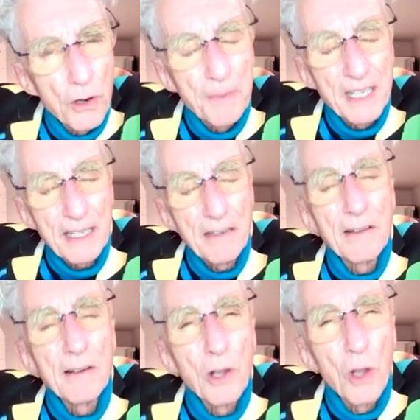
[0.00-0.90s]
particularly
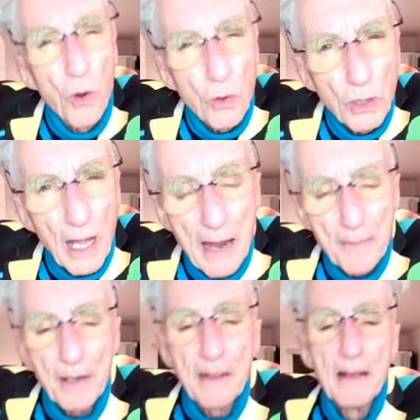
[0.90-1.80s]
their local
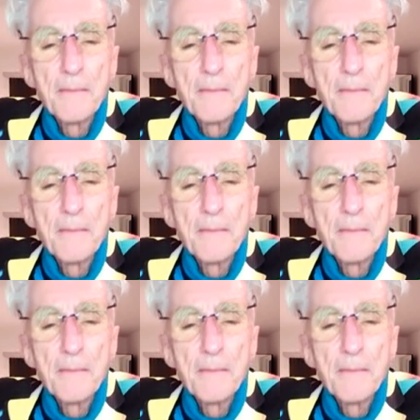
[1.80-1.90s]
library,